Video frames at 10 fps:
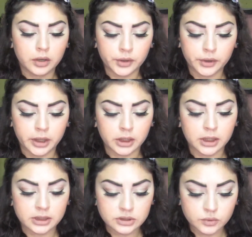Okay,
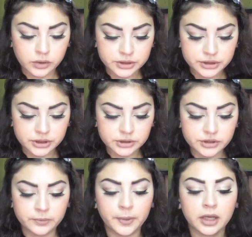next question.
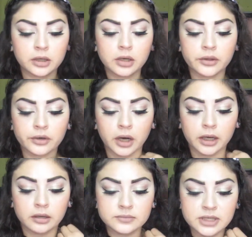Do you paint on other
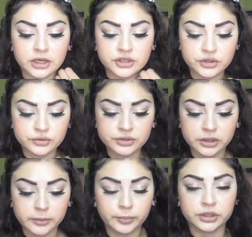items like shoes
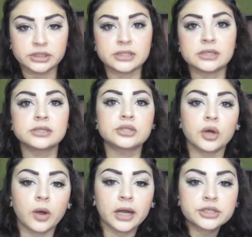or purses?
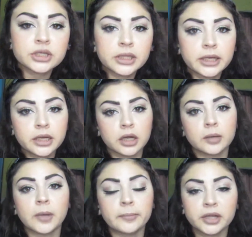So actually,
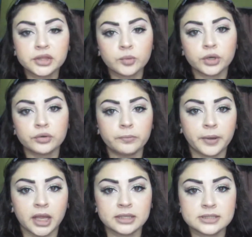I'm not the one who
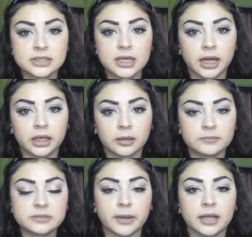paints the
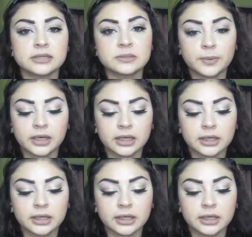items. My husband